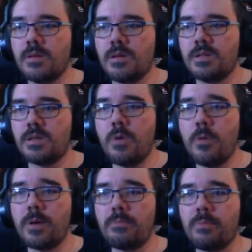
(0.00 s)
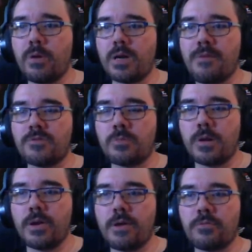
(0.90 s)
I'm hoping people are comfortable
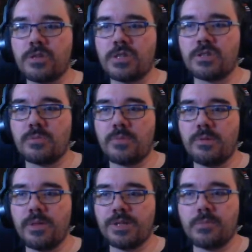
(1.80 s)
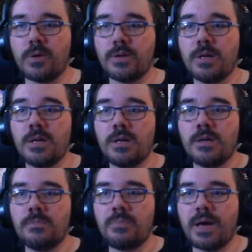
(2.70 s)
enough with the system at this point.
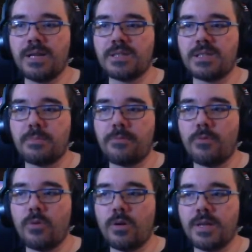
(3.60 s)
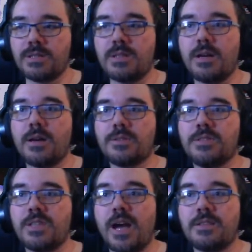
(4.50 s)
But as I said before,
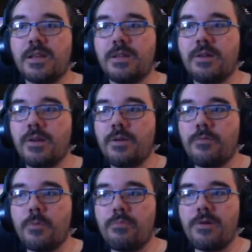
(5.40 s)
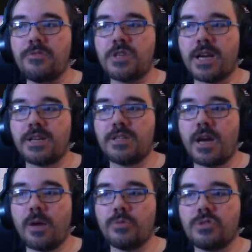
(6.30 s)
the brief second
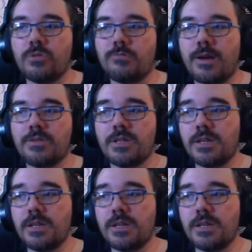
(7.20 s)
I was still grounded.